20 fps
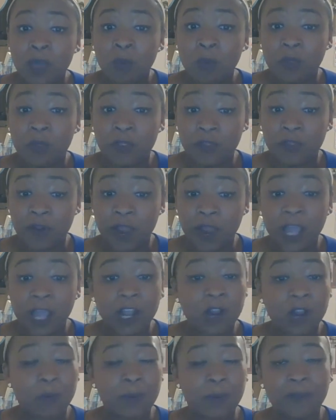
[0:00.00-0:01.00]
with their
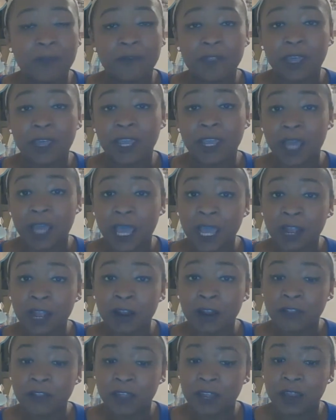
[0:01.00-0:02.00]
anger whenever they get
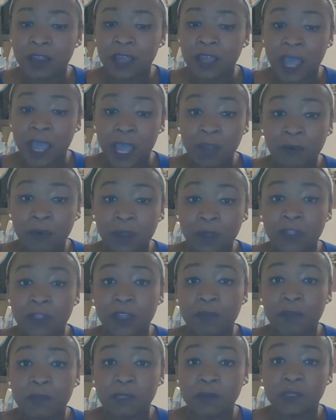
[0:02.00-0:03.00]
angry, a
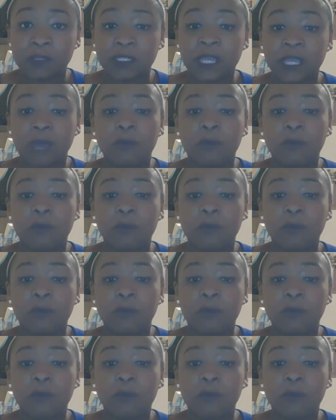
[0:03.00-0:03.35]
therapist would say,